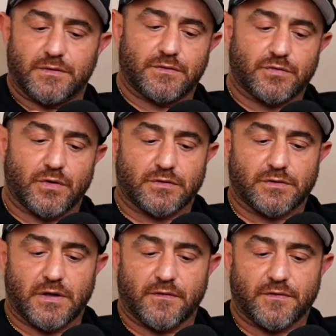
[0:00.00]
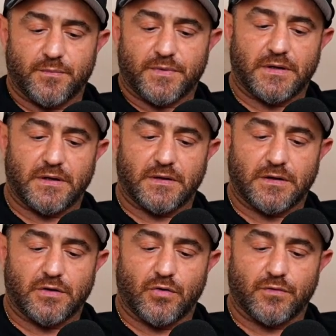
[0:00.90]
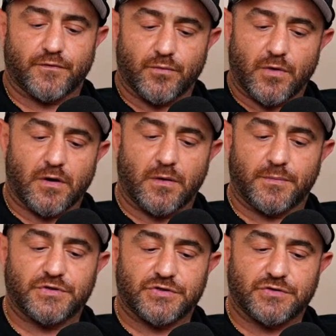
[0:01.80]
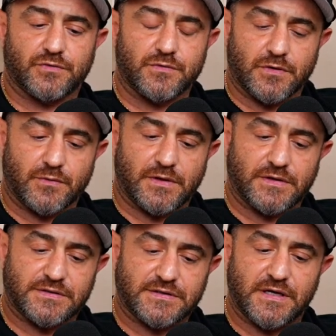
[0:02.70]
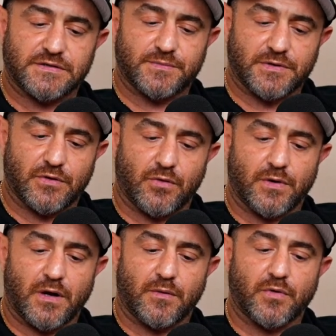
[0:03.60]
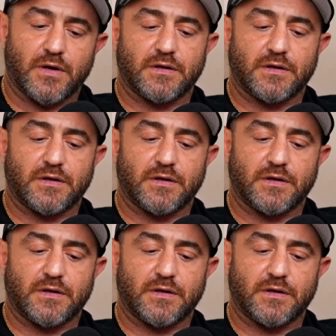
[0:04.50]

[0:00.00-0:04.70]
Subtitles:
throughout the life competing and then going from one competition to another one, and the stakes been going up, right?